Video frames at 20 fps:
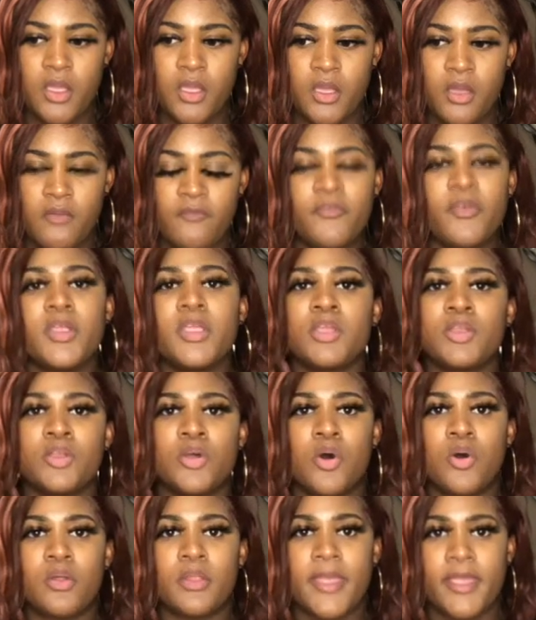for
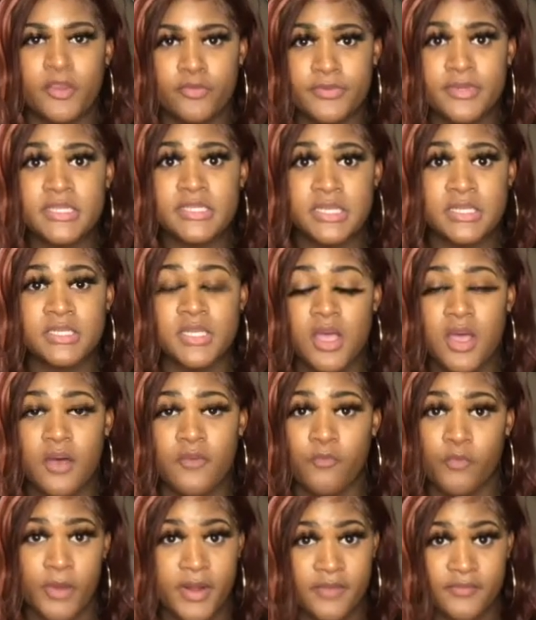like reasons of
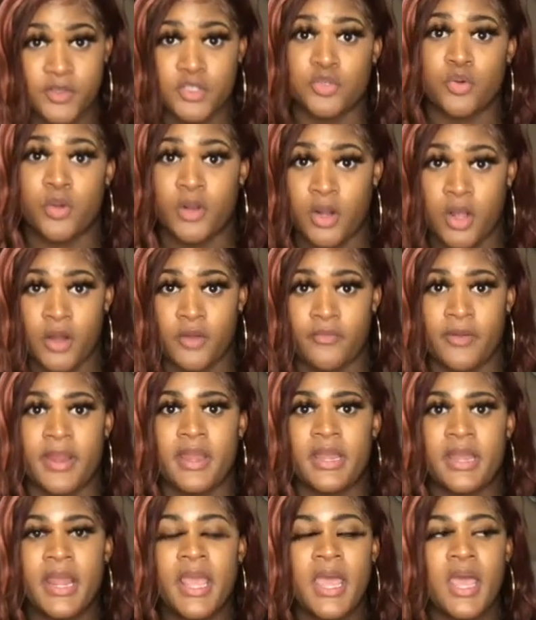whatever's going on right
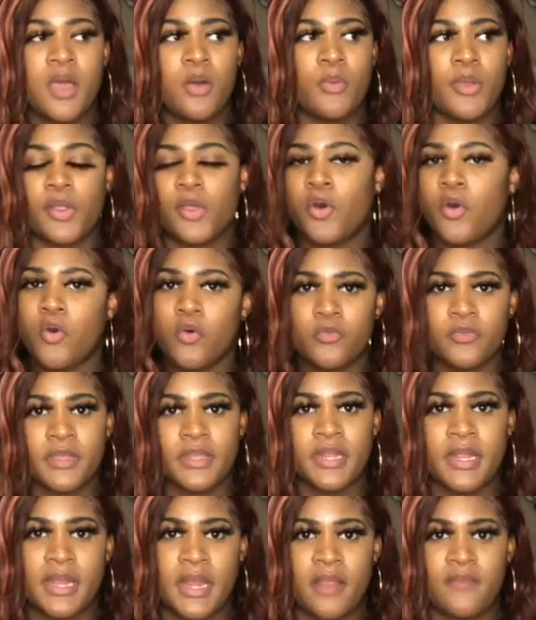now with COVID
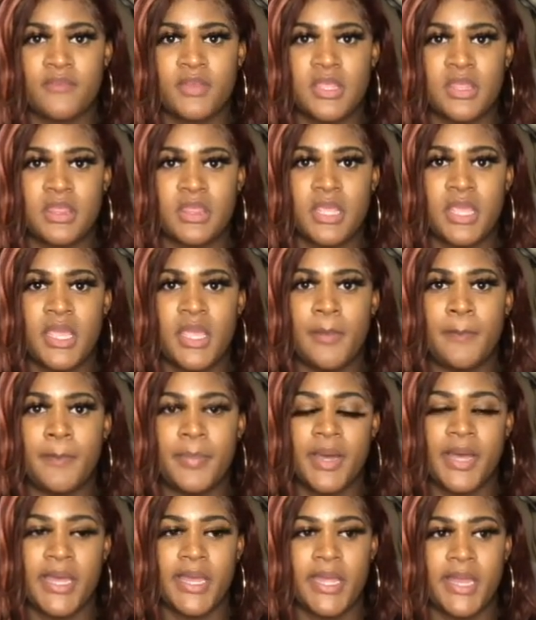and everything,
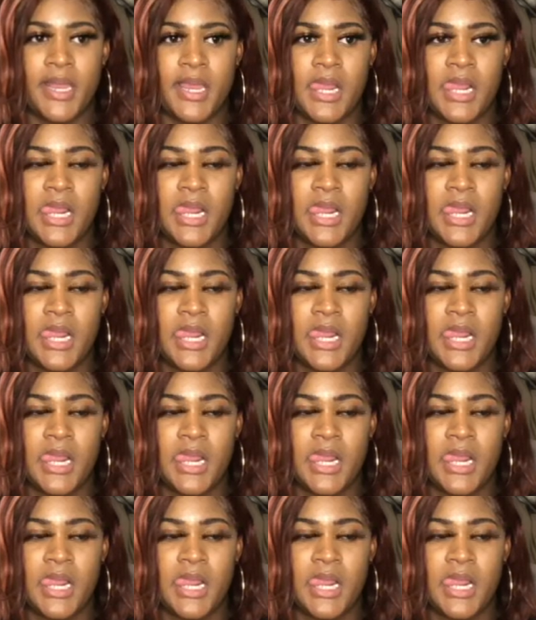but